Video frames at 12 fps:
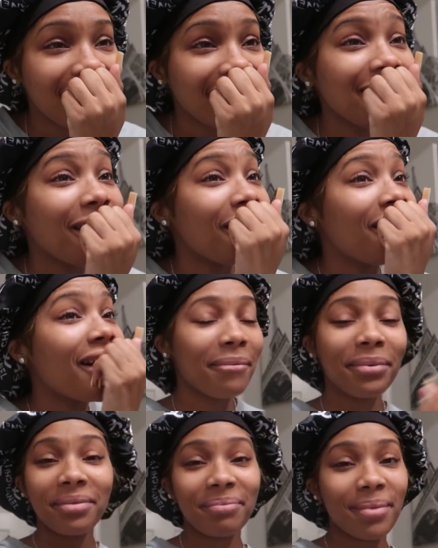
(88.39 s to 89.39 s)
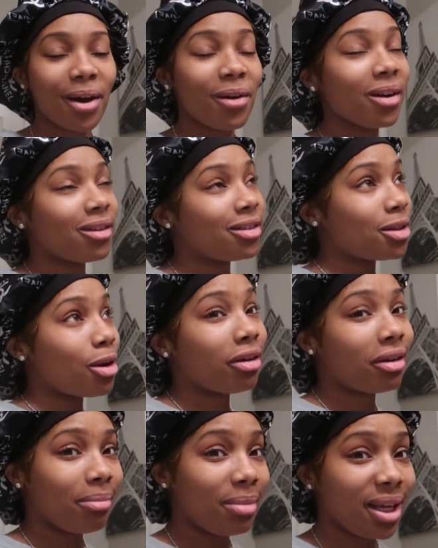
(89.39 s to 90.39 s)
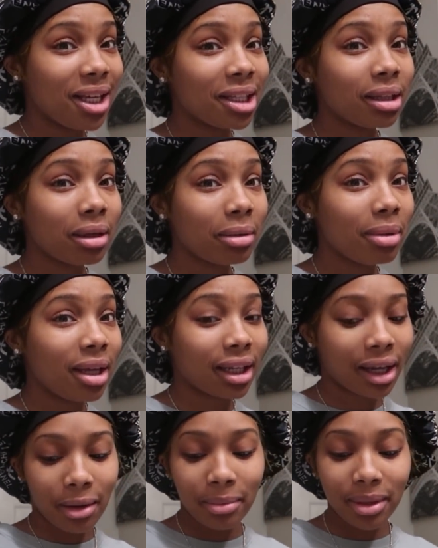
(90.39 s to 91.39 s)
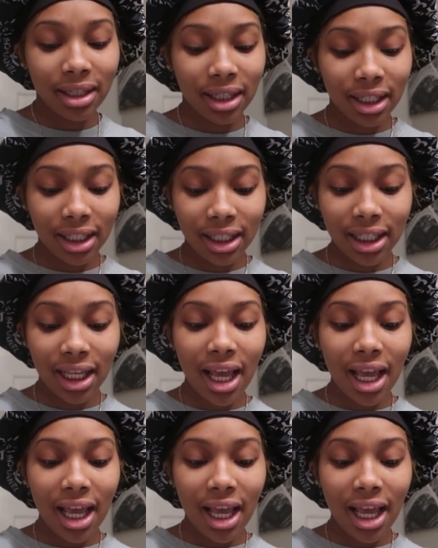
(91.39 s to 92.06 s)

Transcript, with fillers: y'all, my heart's starting to beat a little bit now because